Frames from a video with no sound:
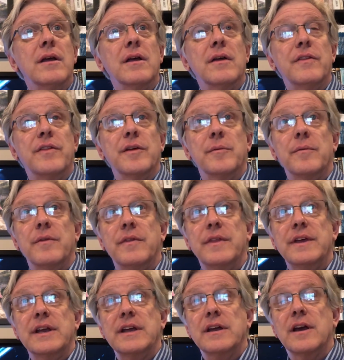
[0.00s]

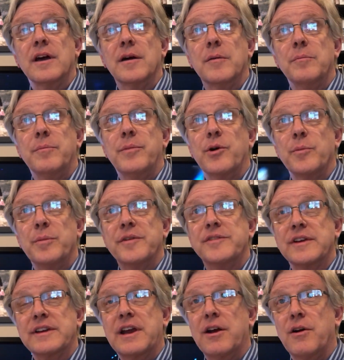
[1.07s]
the purpose
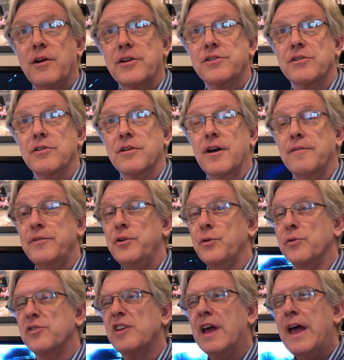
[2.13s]
and character of
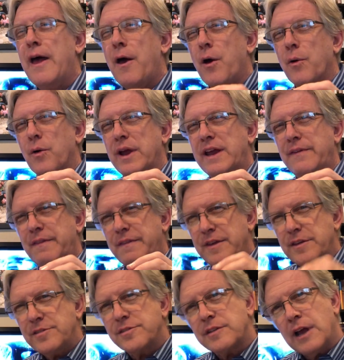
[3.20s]
use. In
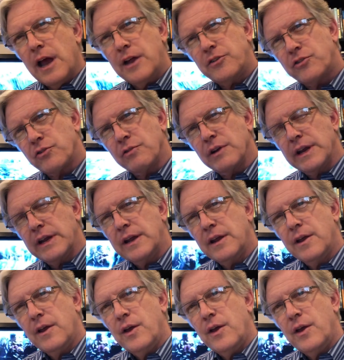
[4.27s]
this country,